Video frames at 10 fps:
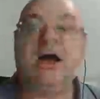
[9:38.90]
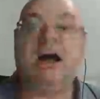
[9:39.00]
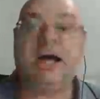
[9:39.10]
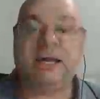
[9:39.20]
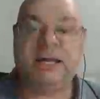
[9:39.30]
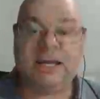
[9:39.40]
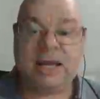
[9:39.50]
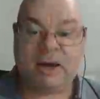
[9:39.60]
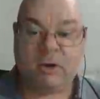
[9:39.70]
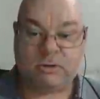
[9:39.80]
I can
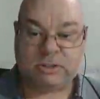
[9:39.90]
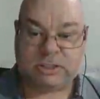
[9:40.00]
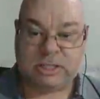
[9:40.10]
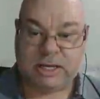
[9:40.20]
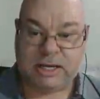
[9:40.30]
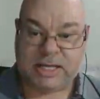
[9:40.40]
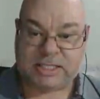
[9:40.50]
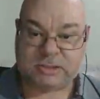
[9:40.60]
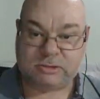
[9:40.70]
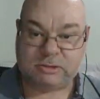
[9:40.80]
now
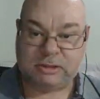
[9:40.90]
nestle